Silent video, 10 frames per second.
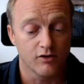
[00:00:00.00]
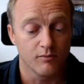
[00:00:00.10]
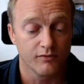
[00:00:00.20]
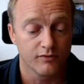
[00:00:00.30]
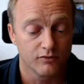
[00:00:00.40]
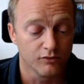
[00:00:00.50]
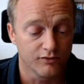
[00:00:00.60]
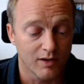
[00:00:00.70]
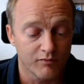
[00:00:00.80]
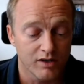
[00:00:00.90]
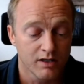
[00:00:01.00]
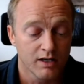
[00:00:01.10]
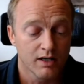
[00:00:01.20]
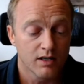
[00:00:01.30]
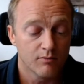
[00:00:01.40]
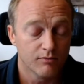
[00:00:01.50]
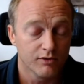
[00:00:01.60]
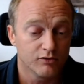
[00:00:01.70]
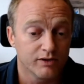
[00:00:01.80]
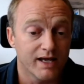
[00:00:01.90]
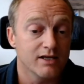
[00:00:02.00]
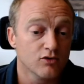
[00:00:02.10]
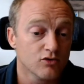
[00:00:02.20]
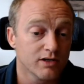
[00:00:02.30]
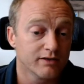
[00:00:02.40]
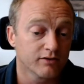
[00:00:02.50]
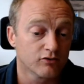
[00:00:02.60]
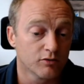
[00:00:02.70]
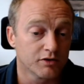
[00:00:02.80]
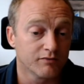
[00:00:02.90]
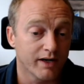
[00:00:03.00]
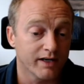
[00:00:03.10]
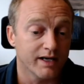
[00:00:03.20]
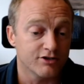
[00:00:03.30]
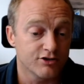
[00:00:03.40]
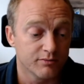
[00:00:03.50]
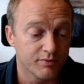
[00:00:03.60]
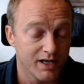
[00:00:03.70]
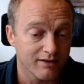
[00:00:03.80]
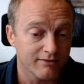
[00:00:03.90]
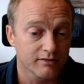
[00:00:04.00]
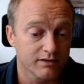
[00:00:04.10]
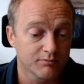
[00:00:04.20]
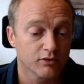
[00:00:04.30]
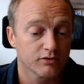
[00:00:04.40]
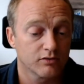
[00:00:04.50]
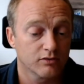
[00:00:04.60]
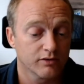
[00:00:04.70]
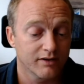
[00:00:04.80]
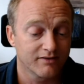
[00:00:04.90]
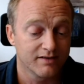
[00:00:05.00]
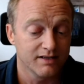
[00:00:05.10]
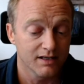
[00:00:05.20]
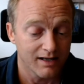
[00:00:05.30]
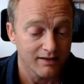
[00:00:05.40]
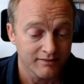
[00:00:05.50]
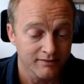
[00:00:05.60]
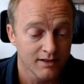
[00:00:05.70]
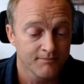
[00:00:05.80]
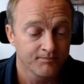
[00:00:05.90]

from to somewhere. Today, usually it's encrypted via HTTPS, and the protocol there's TLS.